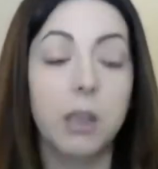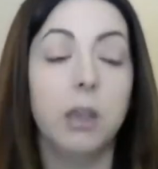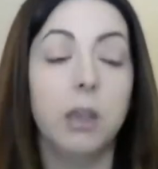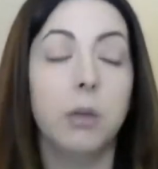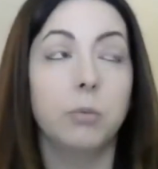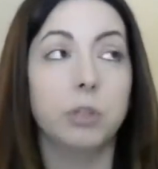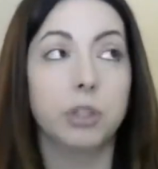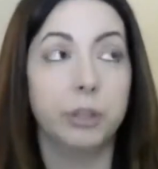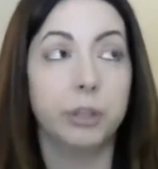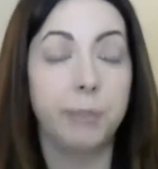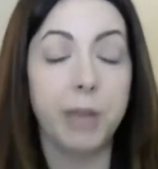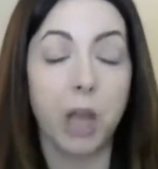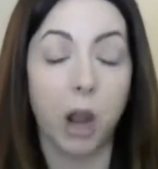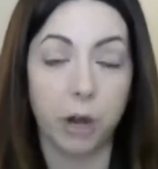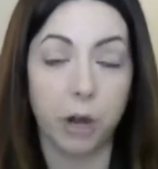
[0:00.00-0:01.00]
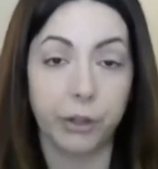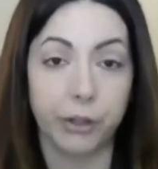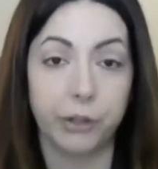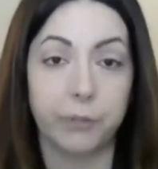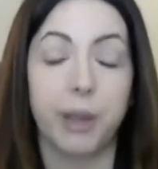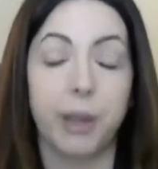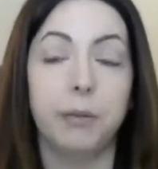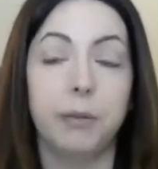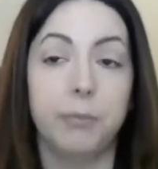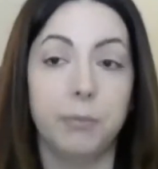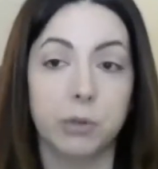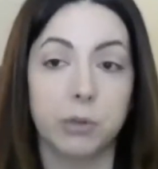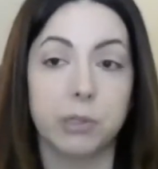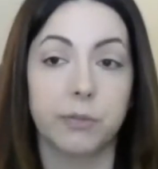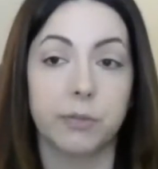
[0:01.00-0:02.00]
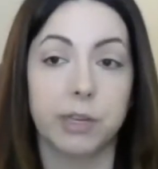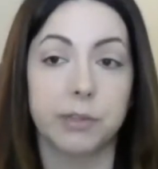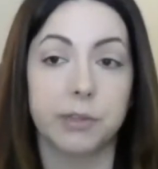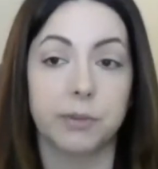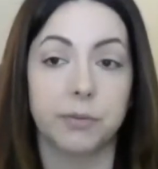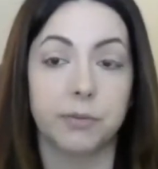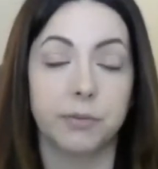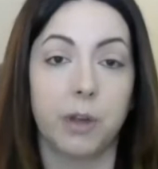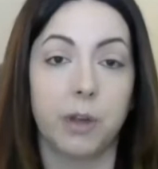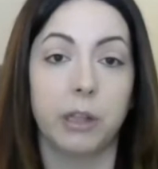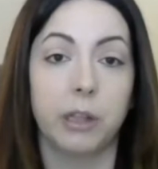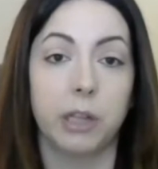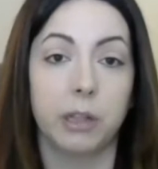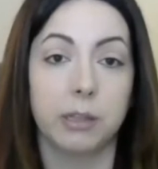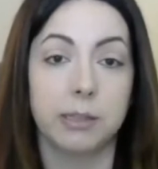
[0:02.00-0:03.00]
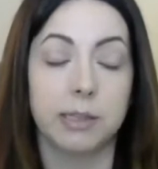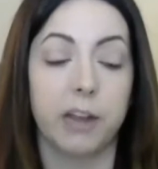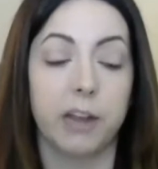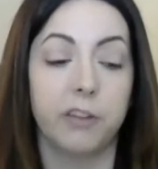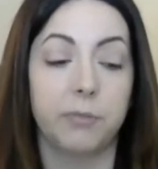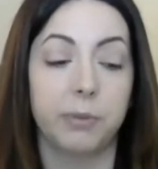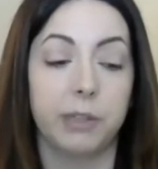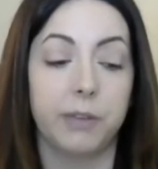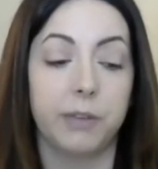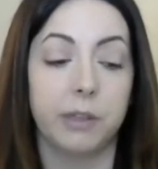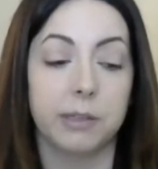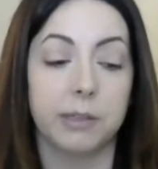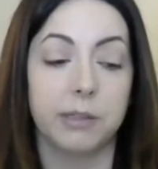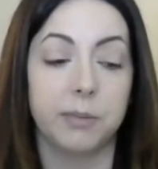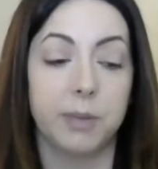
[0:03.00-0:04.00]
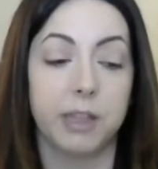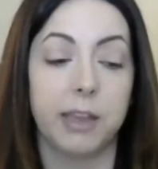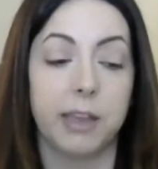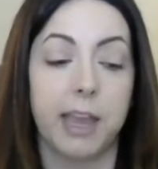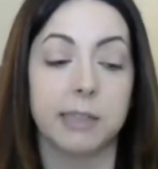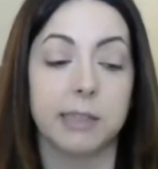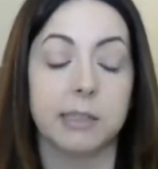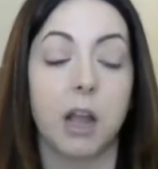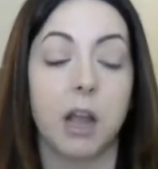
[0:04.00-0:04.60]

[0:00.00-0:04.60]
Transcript: which could be argued, but most of us are falling on the side of believing this to be the case.